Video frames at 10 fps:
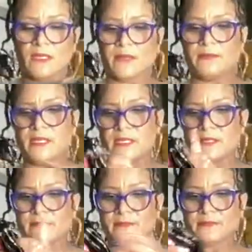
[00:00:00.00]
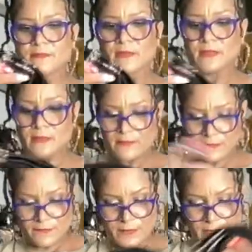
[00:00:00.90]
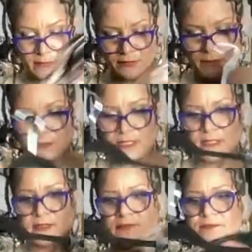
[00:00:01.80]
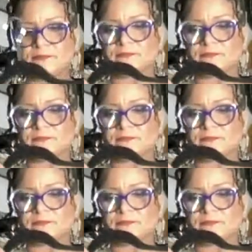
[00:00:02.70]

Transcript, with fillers: a medium, up to a medium.